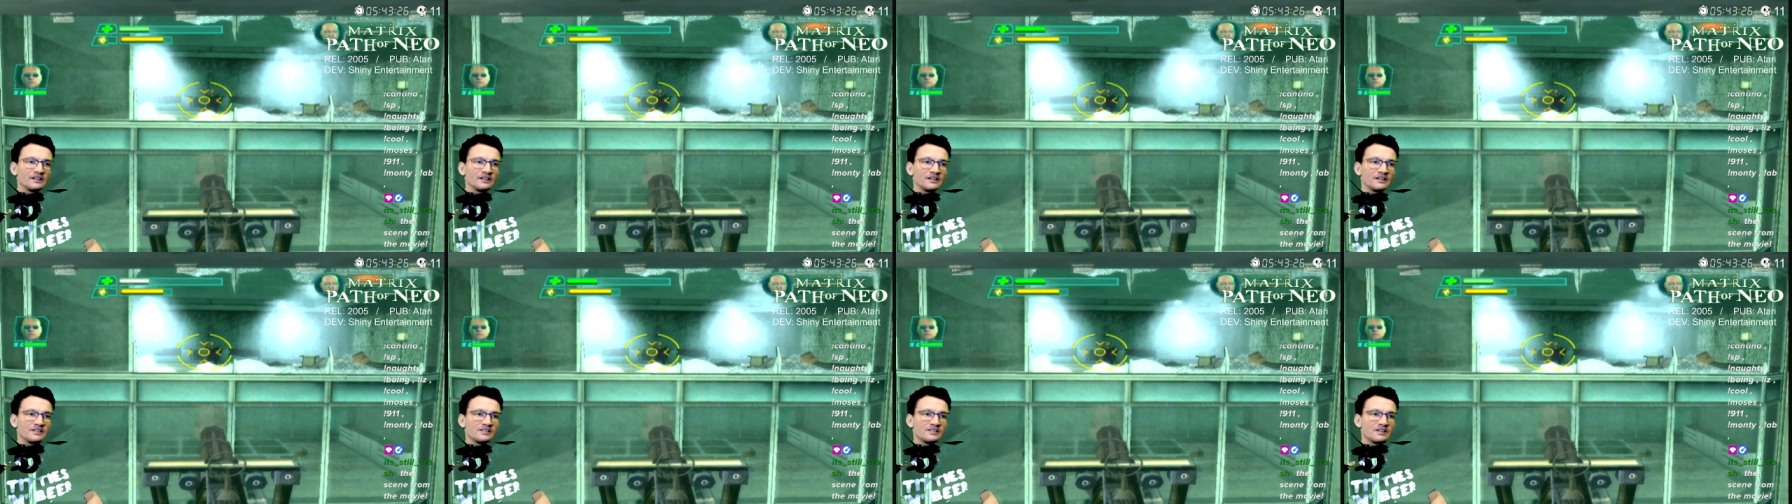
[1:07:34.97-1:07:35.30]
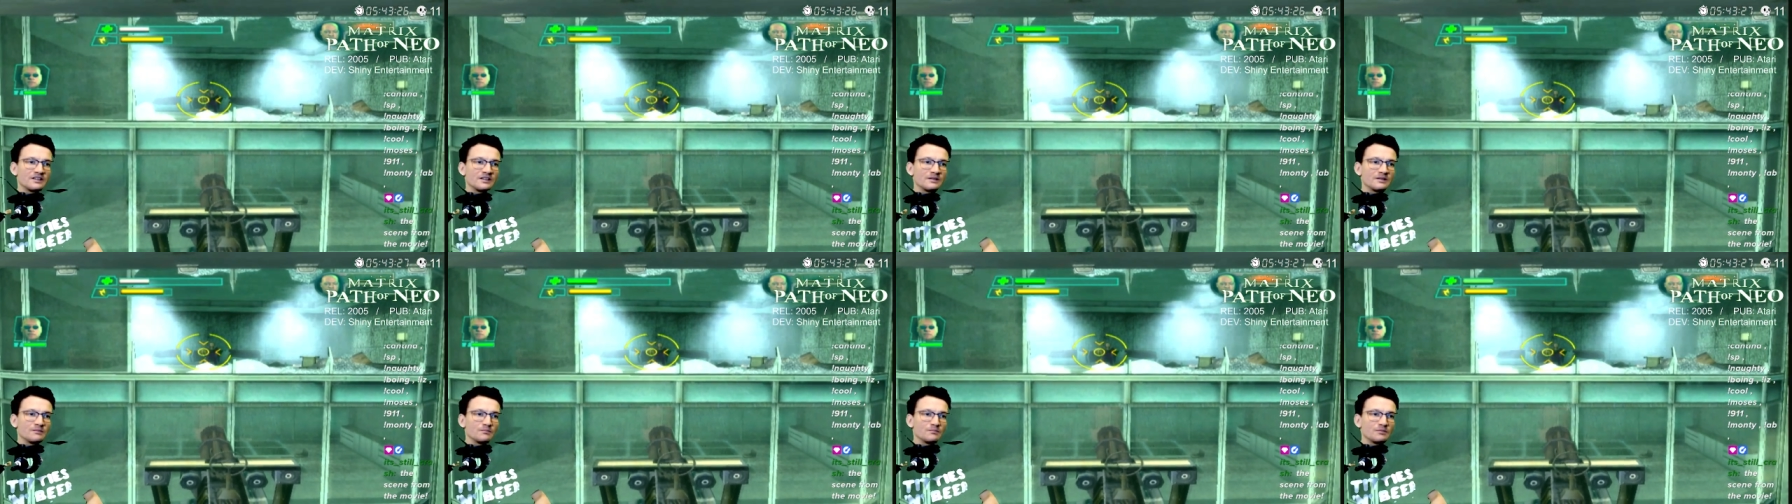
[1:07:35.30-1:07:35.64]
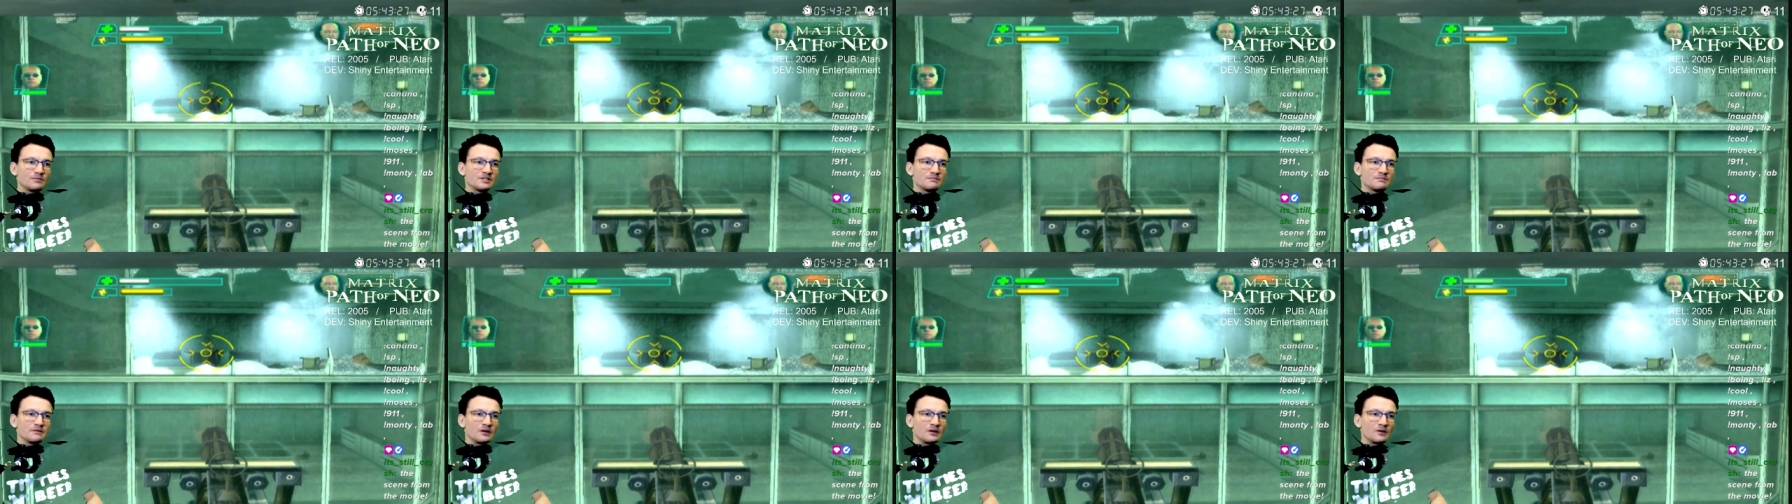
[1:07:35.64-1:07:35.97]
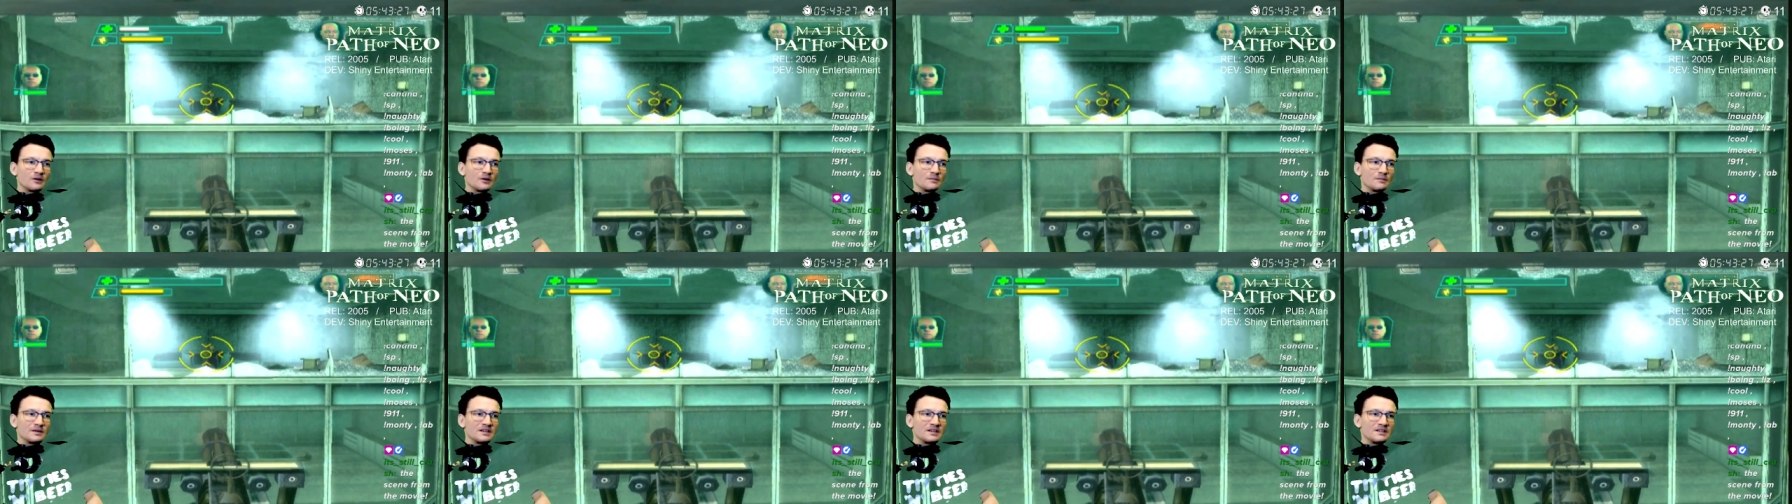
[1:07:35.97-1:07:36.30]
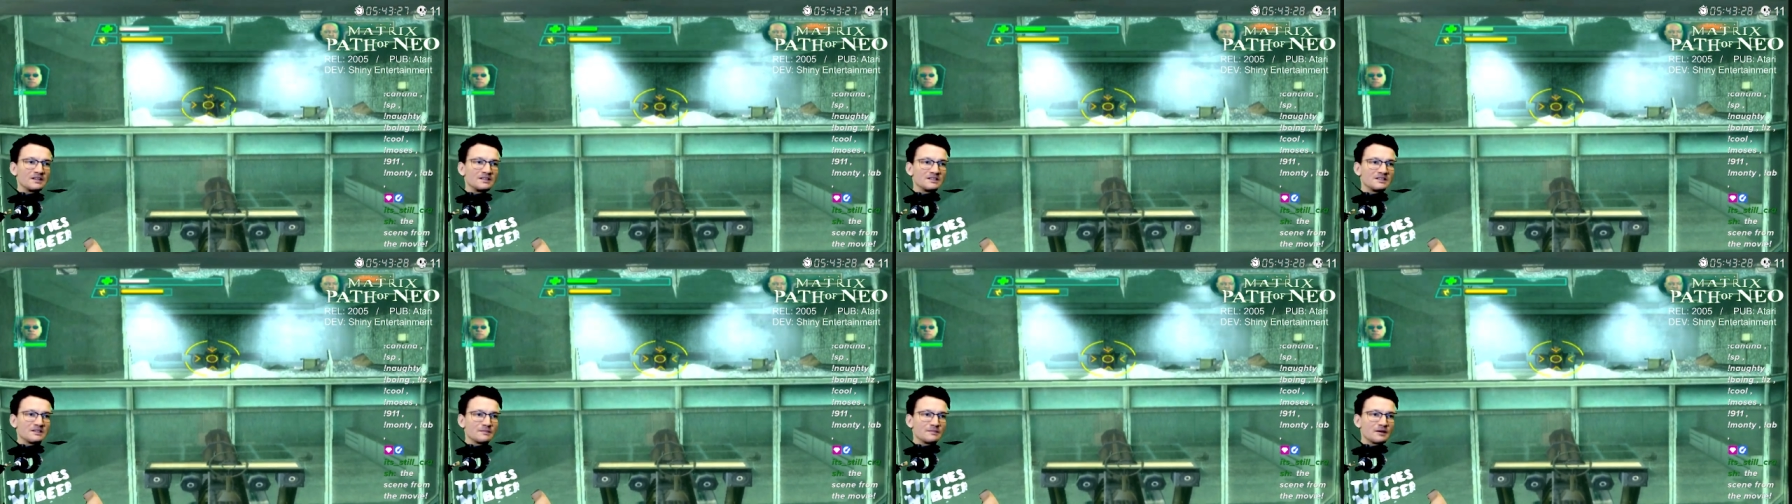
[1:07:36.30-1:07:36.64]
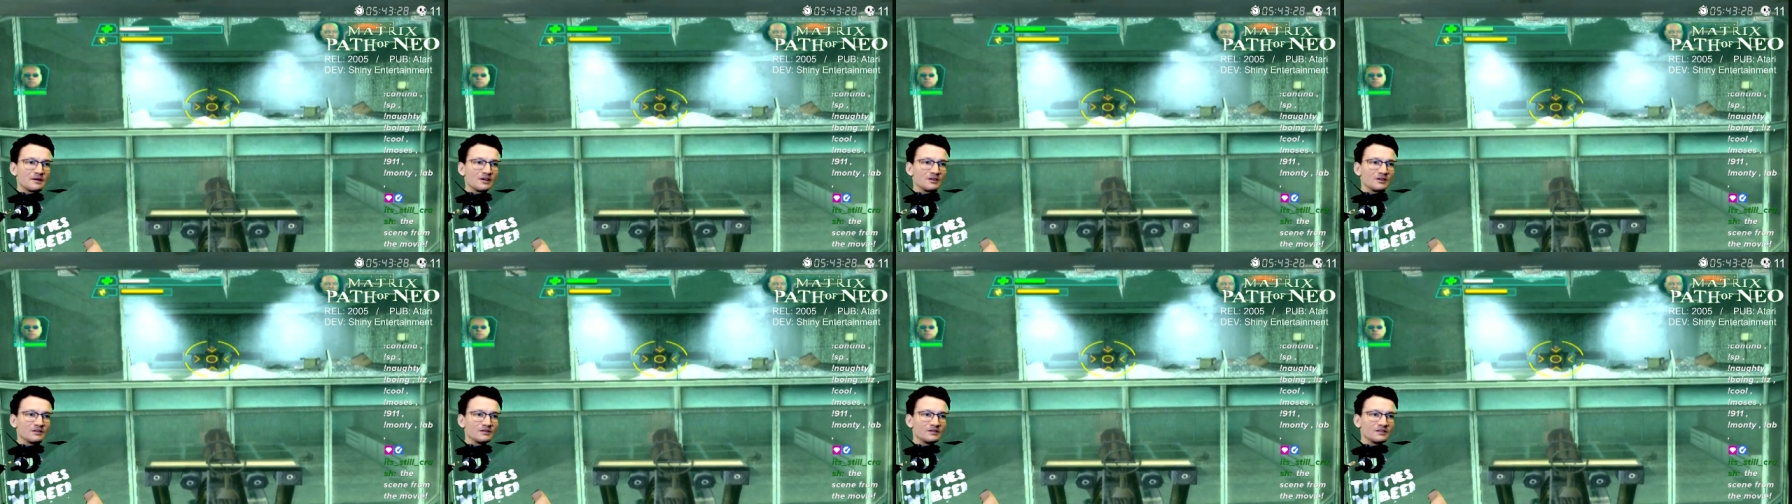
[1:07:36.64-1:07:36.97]
He's going to spill the beans
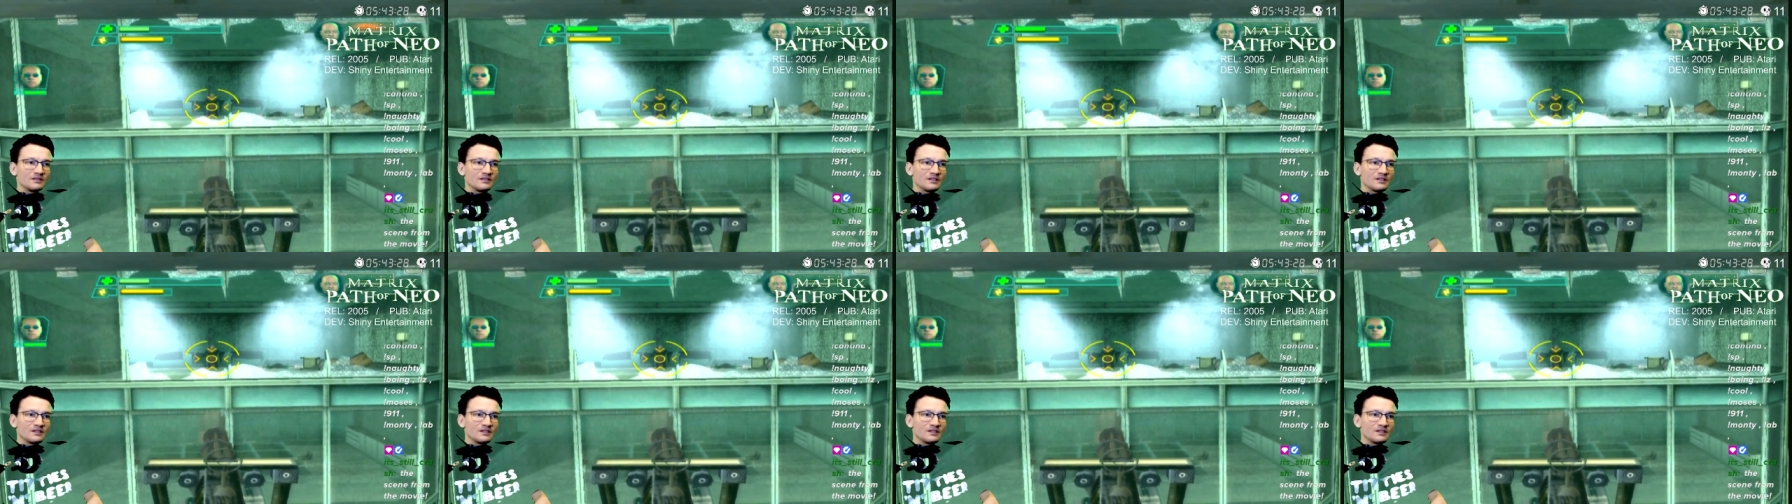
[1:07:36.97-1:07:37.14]
about,